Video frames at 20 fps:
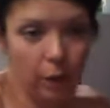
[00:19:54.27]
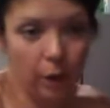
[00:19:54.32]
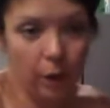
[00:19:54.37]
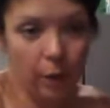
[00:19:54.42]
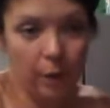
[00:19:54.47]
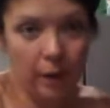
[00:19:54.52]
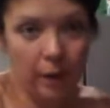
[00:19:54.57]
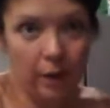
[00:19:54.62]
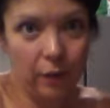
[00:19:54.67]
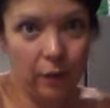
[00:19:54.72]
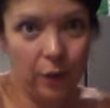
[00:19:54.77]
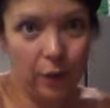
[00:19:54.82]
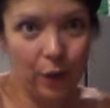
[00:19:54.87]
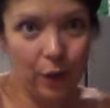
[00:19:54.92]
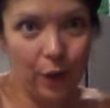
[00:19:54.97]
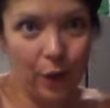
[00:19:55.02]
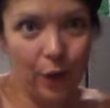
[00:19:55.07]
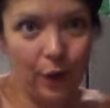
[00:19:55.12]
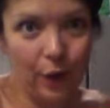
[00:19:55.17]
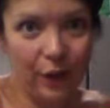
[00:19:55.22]
whatever you
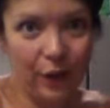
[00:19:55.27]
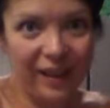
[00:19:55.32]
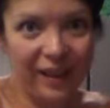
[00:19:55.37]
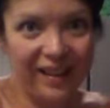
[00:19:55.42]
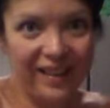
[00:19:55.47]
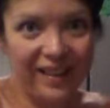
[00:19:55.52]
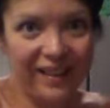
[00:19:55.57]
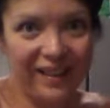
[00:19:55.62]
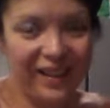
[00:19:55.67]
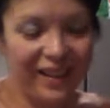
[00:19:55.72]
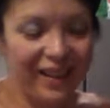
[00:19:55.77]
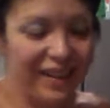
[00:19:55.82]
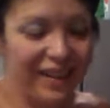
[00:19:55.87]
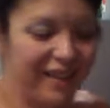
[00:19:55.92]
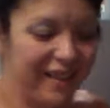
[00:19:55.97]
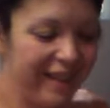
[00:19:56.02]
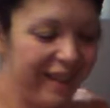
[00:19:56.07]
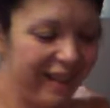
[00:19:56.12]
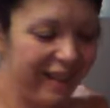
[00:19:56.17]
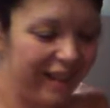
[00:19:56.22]
call it where you
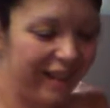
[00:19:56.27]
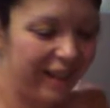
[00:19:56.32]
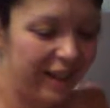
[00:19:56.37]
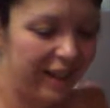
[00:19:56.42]
are.